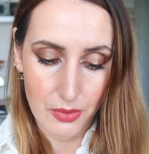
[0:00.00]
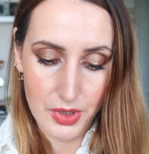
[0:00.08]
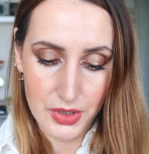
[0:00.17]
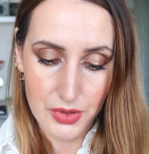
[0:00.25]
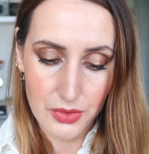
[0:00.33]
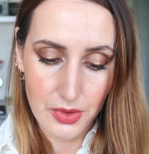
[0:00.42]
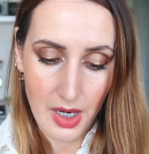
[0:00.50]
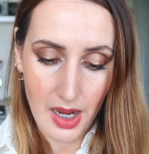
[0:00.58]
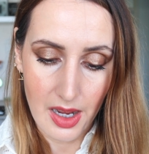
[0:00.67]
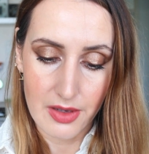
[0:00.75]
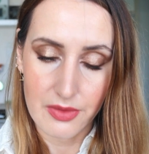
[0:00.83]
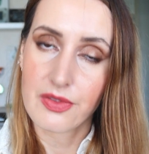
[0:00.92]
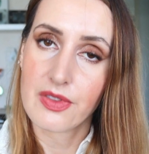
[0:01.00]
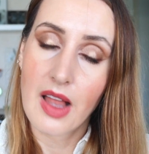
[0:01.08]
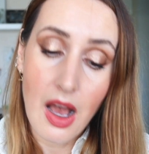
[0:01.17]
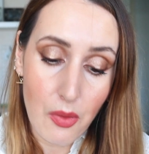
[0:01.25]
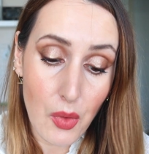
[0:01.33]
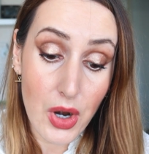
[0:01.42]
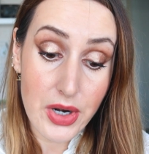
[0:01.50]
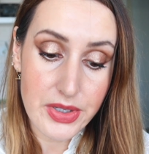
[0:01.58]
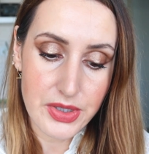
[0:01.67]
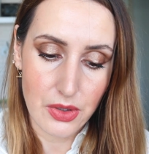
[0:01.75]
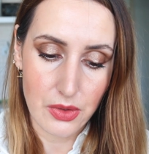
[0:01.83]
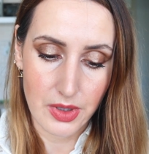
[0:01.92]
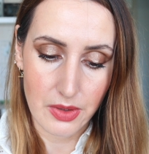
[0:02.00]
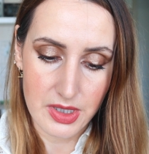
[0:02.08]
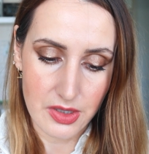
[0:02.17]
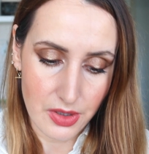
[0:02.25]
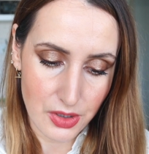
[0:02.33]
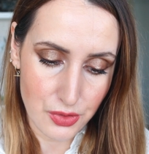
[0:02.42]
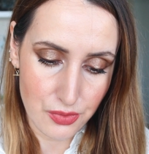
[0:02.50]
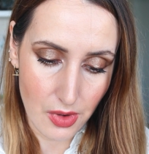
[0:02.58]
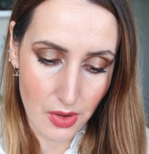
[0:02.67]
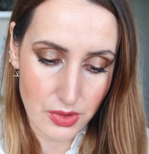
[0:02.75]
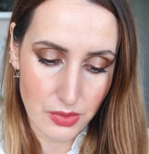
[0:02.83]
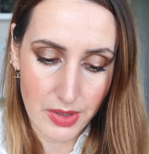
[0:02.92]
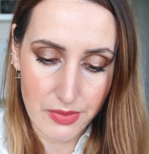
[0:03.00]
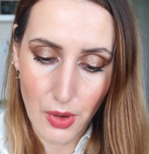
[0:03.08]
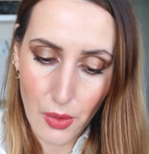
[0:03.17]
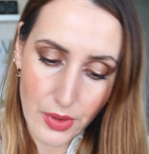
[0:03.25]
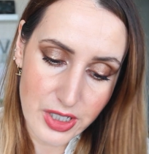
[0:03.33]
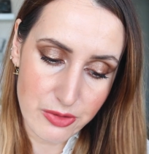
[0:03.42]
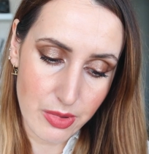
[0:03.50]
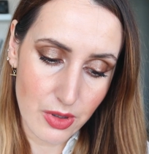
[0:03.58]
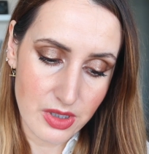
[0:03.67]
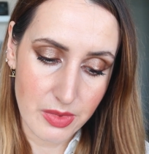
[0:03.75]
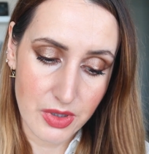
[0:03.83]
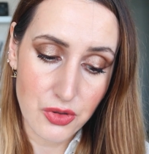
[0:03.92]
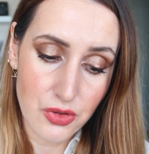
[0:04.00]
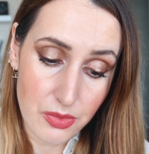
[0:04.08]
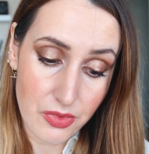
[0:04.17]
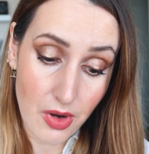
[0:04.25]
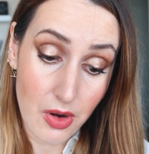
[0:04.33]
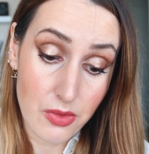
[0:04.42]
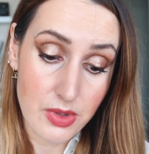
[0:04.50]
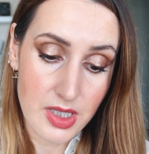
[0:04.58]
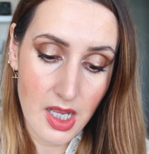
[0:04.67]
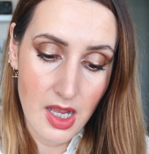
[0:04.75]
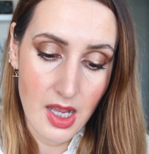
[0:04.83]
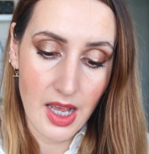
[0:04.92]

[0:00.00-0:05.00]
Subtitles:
we do have flowers, so there is Turkish rose, we have orange blossom and tuberose,